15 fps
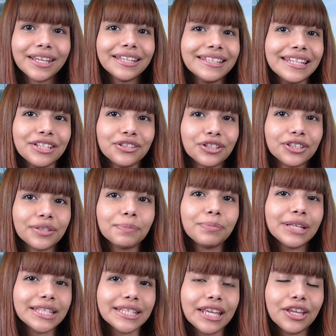Teachers,
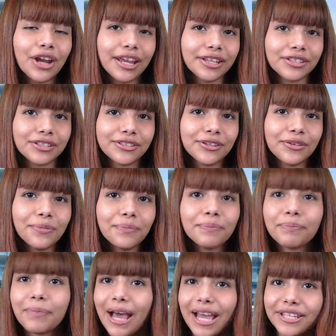please send your answers to
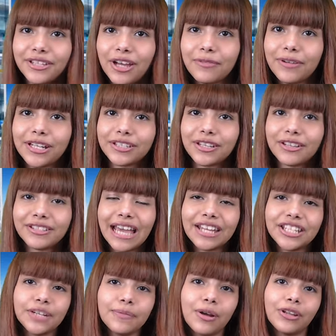
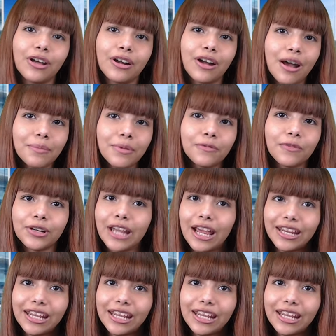pines.renaissance@gmail.com before 9